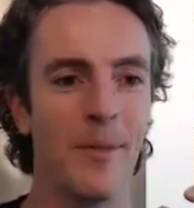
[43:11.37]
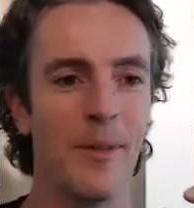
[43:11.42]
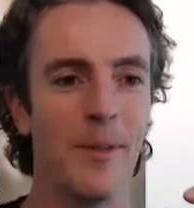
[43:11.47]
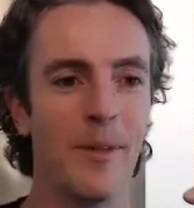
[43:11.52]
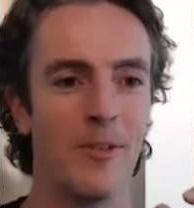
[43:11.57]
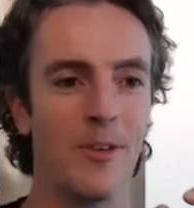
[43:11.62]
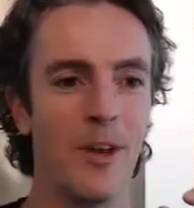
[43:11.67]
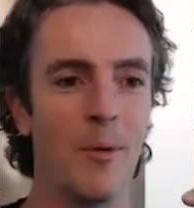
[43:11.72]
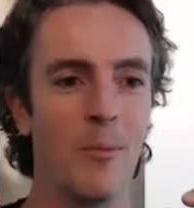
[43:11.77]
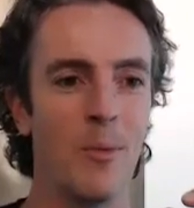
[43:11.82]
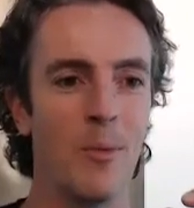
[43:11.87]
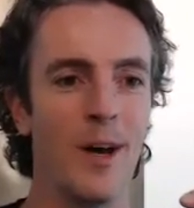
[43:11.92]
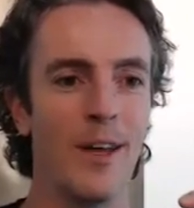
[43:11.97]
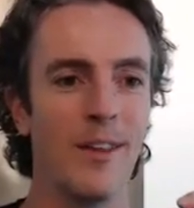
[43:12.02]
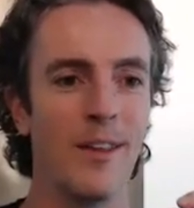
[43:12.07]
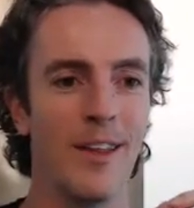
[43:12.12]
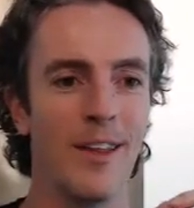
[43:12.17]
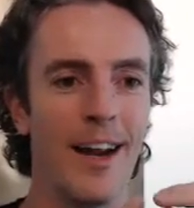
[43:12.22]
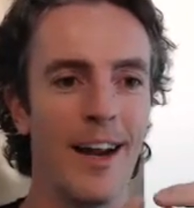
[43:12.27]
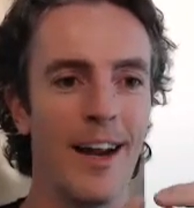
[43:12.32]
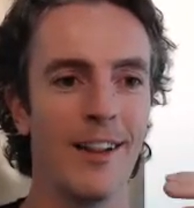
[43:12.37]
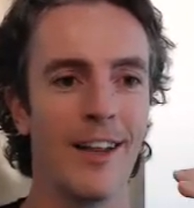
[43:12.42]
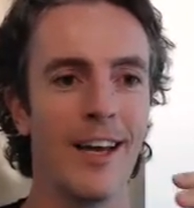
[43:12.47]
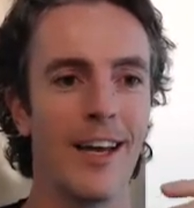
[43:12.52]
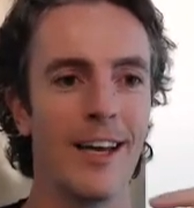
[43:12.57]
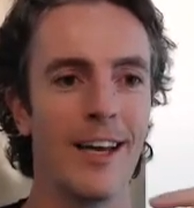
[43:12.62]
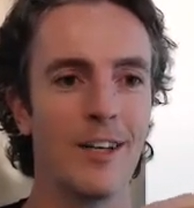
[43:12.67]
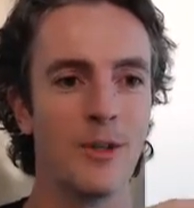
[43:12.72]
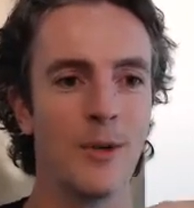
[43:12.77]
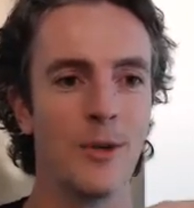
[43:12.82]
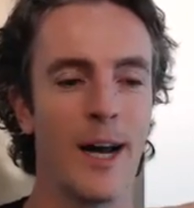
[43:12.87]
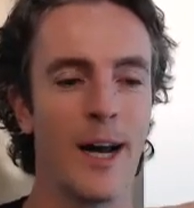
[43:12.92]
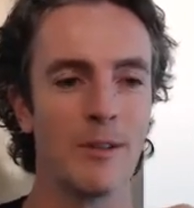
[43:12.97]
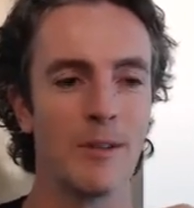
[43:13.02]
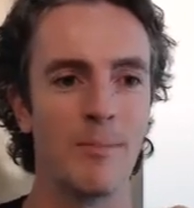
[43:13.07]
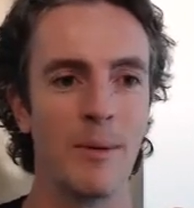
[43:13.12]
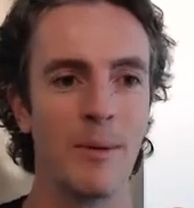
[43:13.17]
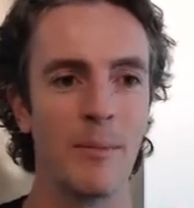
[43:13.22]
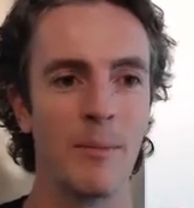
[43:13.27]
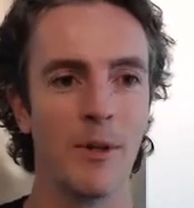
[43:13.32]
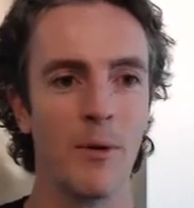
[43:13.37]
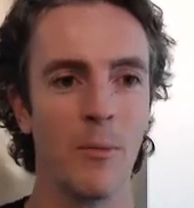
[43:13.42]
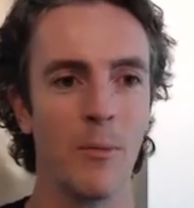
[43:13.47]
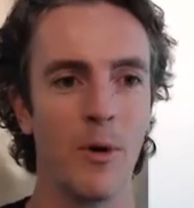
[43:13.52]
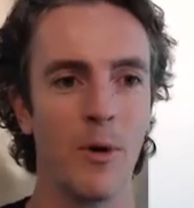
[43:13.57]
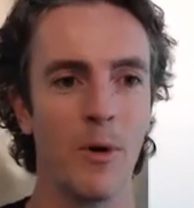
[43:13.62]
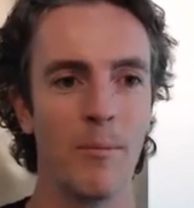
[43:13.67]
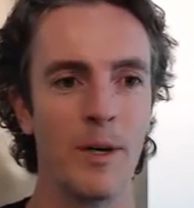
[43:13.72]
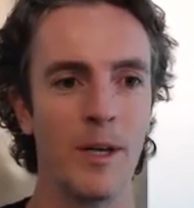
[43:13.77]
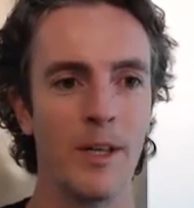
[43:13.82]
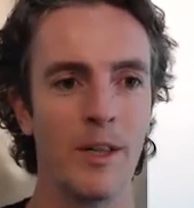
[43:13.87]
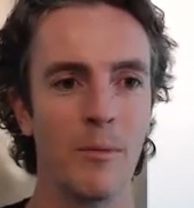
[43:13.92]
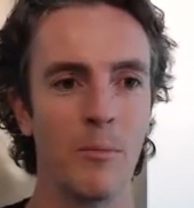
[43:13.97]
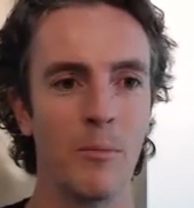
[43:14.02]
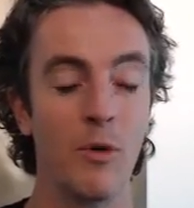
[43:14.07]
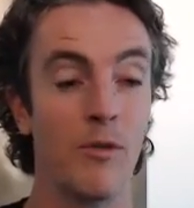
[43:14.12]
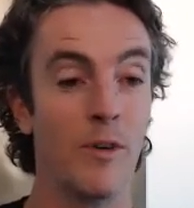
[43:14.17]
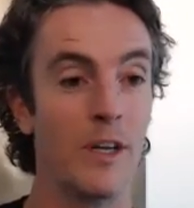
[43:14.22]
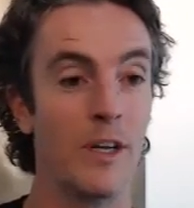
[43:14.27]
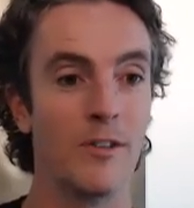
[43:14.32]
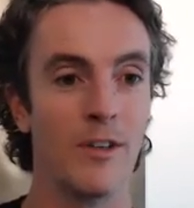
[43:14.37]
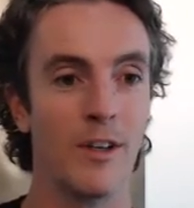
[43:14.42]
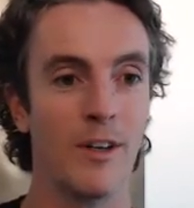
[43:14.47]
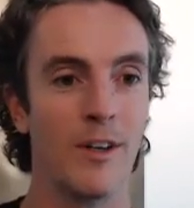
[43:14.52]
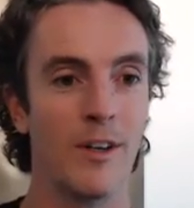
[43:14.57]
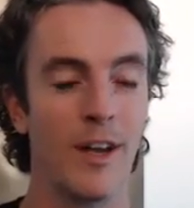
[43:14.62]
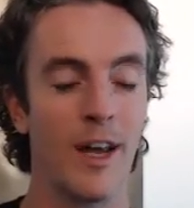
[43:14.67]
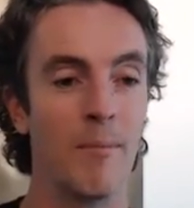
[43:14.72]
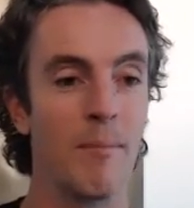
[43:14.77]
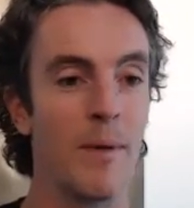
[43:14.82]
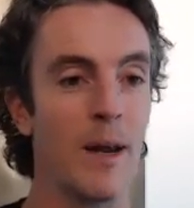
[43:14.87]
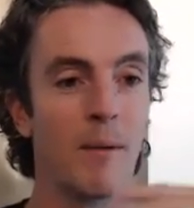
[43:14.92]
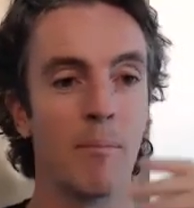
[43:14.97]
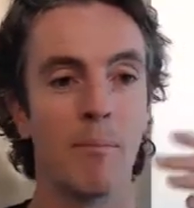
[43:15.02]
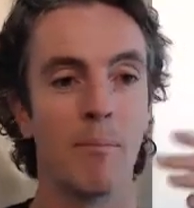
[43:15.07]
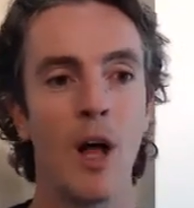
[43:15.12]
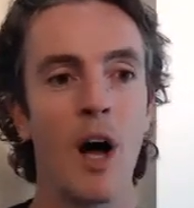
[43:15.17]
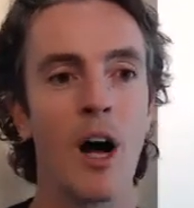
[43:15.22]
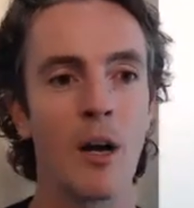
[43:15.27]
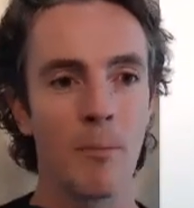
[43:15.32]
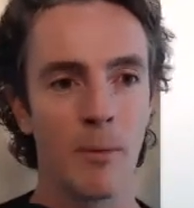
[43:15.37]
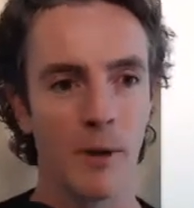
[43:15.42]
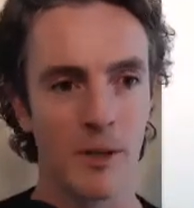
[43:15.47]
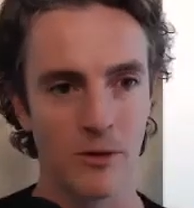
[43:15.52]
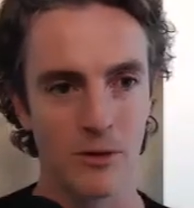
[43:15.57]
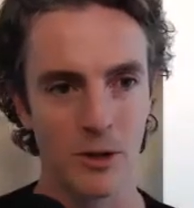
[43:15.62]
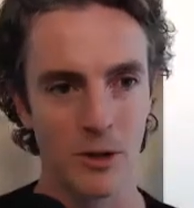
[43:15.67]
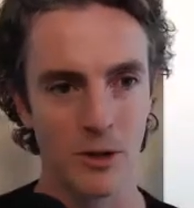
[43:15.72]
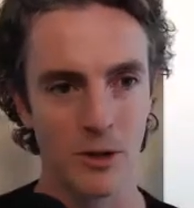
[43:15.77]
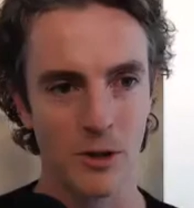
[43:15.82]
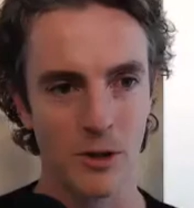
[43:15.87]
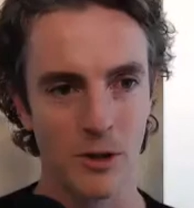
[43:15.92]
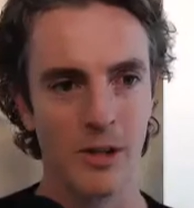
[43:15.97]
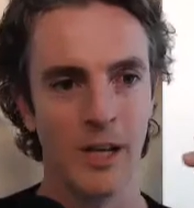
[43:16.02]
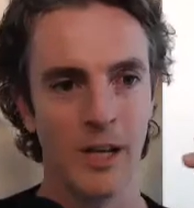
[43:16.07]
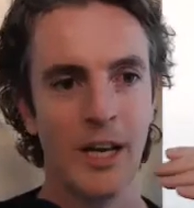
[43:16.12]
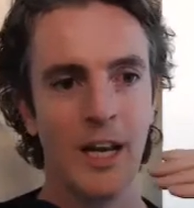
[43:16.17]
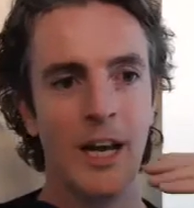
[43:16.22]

The same way that LA attracts people that want to be in the movies and make blockbusters.